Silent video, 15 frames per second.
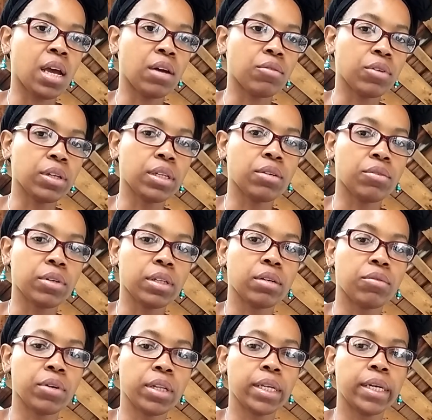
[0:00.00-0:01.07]
I really, really,
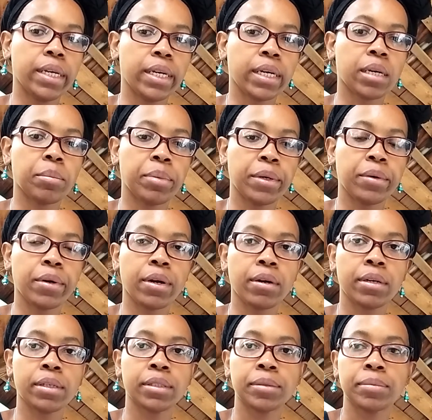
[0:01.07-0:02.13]
really need a
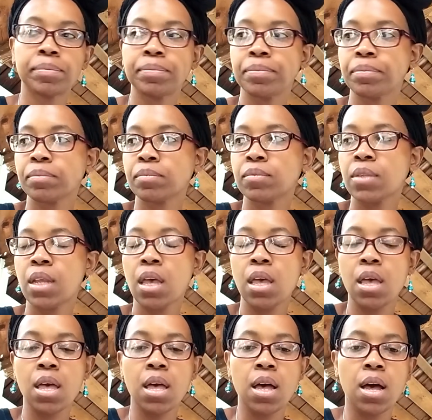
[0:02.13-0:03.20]
computer.
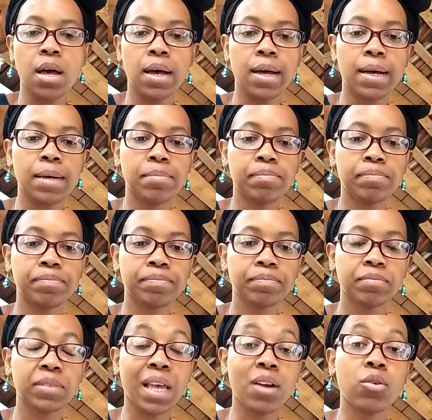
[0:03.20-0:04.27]
Um,
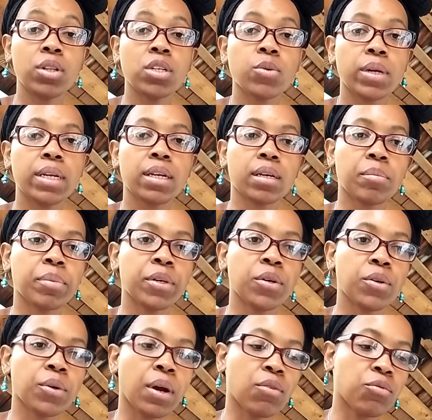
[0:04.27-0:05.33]
not only do I need a
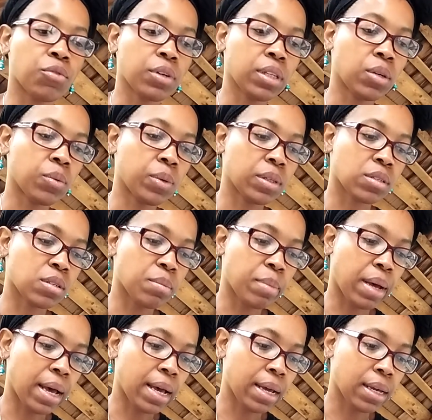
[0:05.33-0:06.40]
computer, I really want to
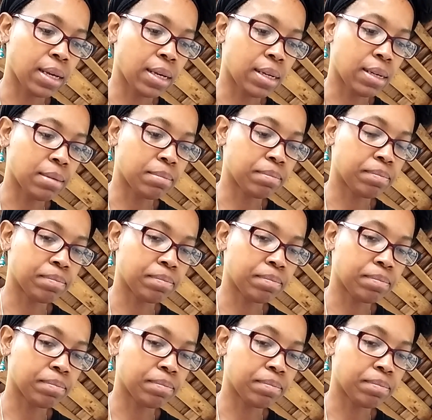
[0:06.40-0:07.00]
buy um,